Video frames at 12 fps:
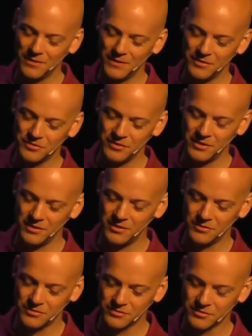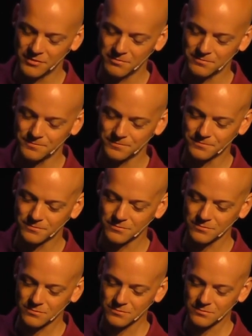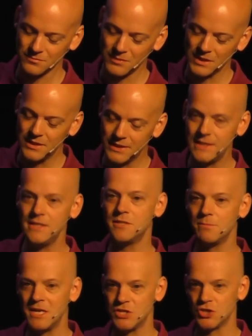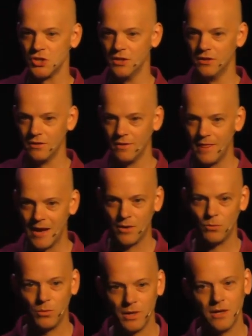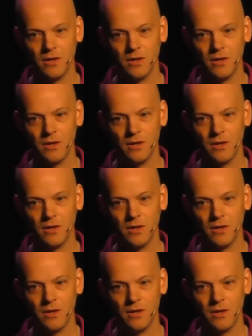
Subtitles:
This is, Geeta mentioned that